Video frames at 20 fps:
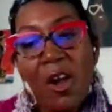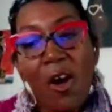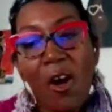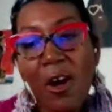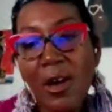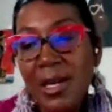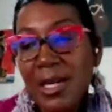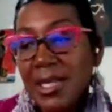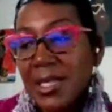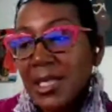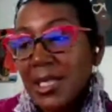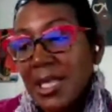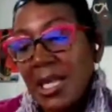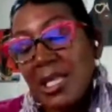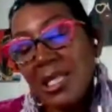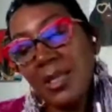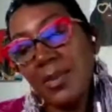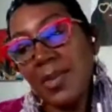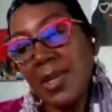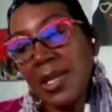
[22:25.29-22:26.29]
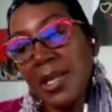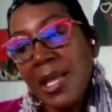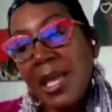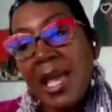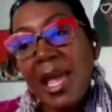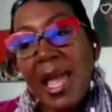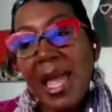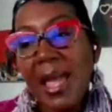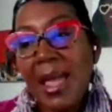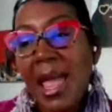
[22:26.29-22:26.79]
or an assessment
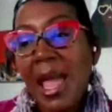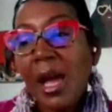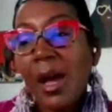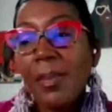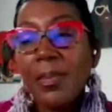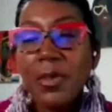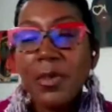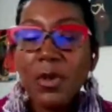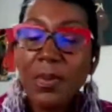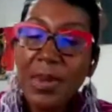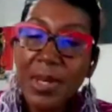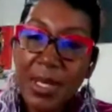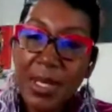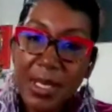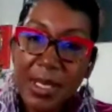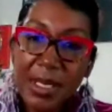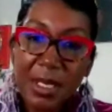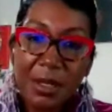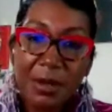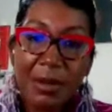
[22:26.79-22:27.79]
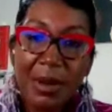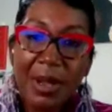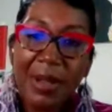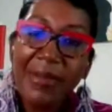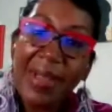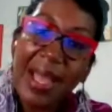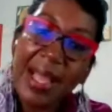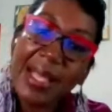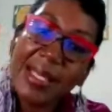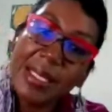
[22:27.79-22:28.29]
and help you be the center
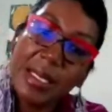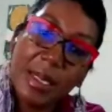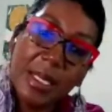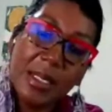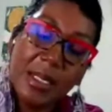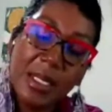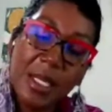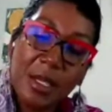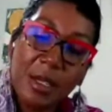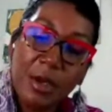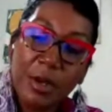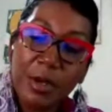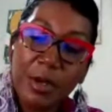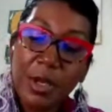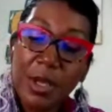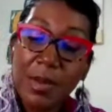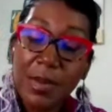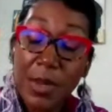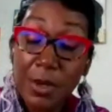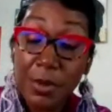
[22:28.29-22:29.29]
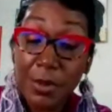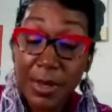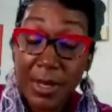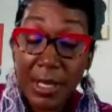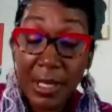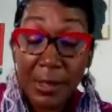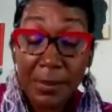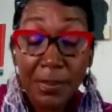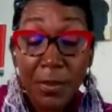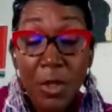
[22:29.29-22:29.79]
of excellence in your
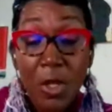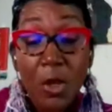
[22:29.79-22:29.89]
community.